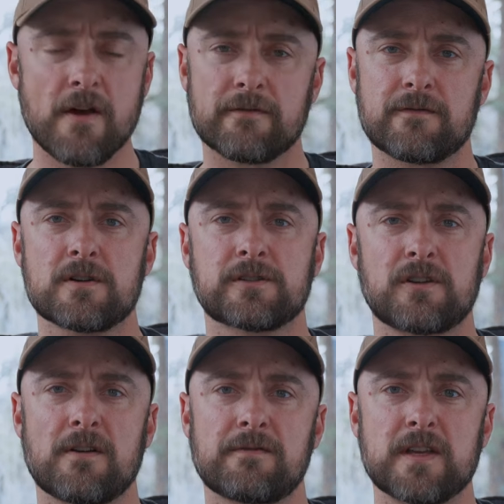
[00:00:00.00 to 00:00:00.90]
First
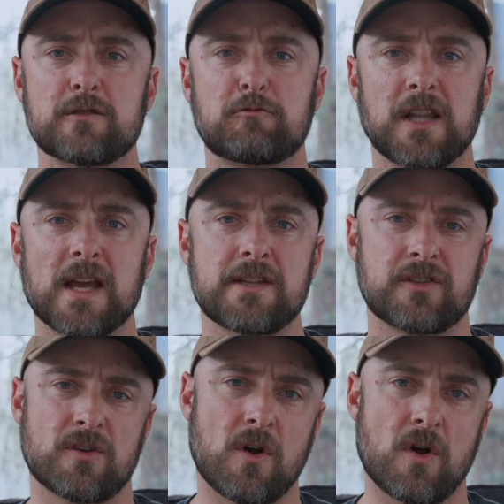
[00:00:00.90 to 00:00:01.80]
off, these
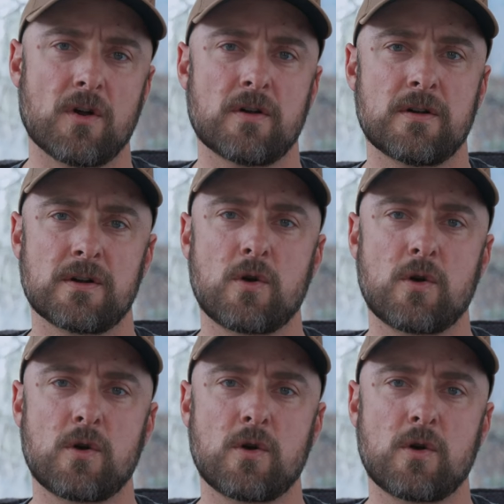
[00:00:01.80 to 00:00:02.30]
plates are